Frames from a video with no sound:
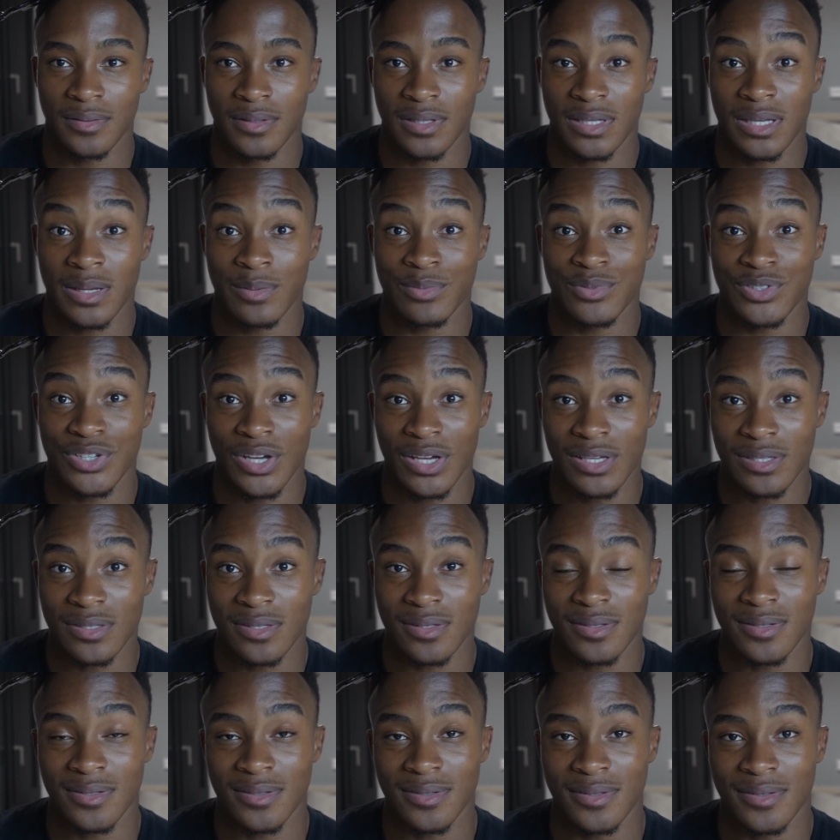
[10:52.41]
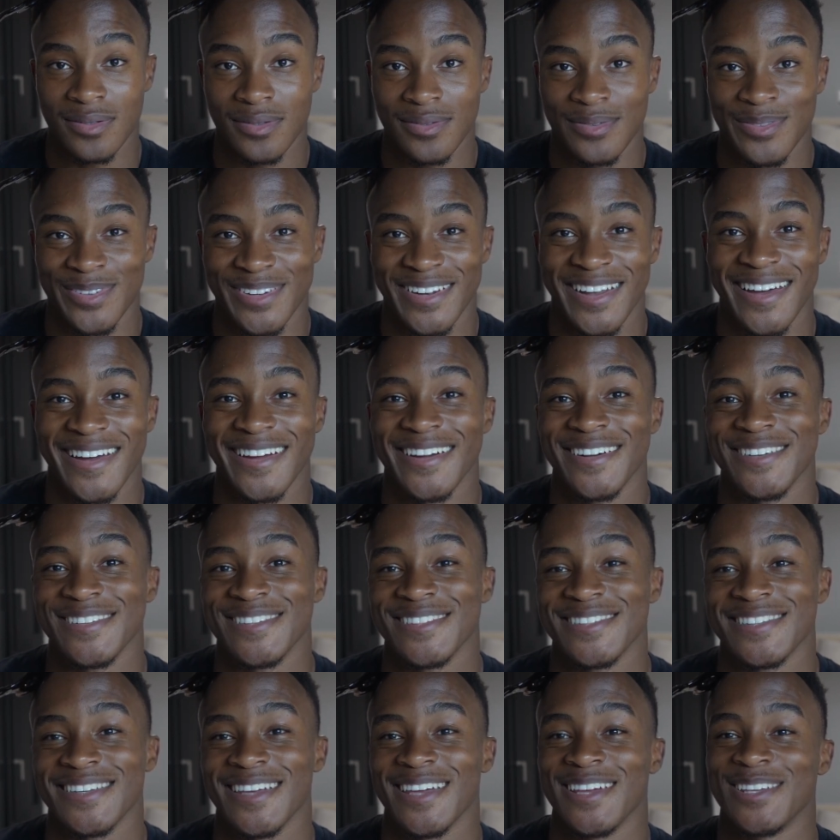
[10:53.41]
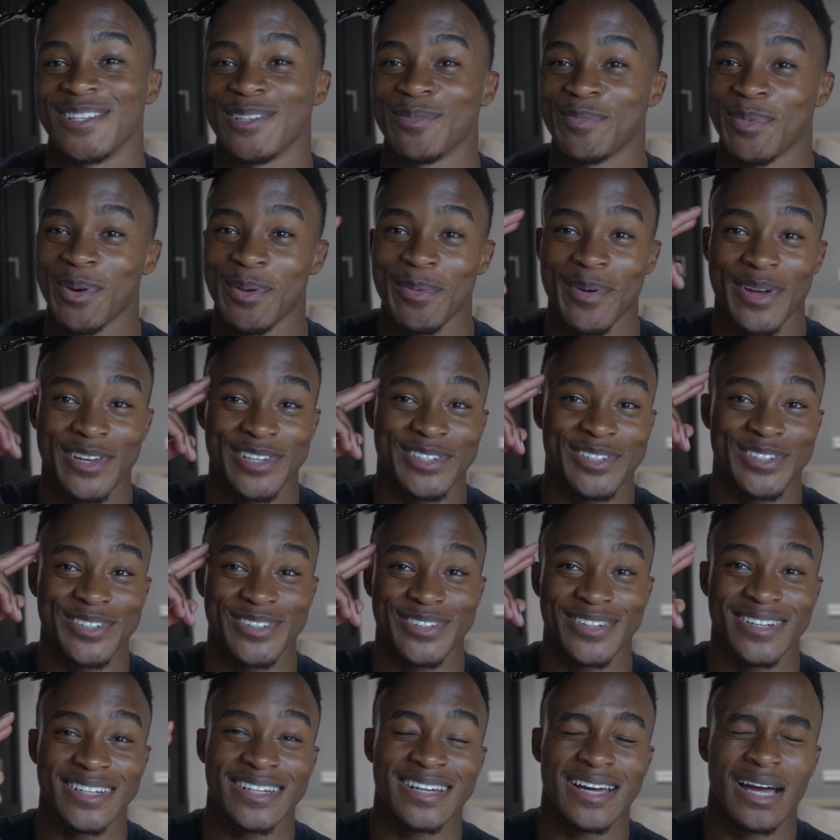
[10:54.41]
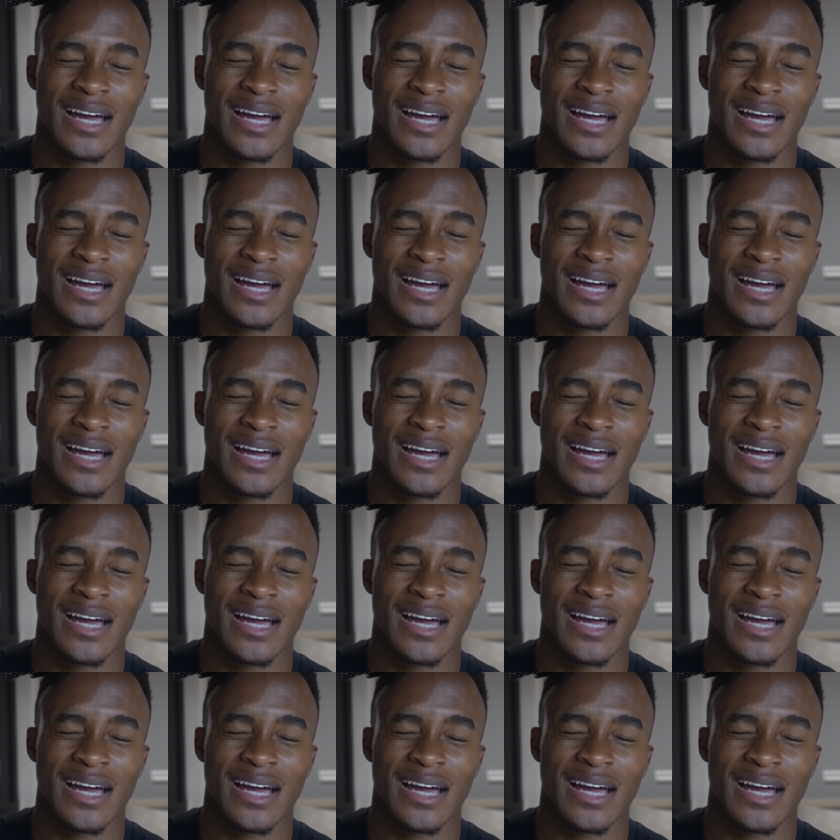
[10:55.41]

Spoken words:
Keep chasing. Nothing else to say. It's a boy, Majstroke.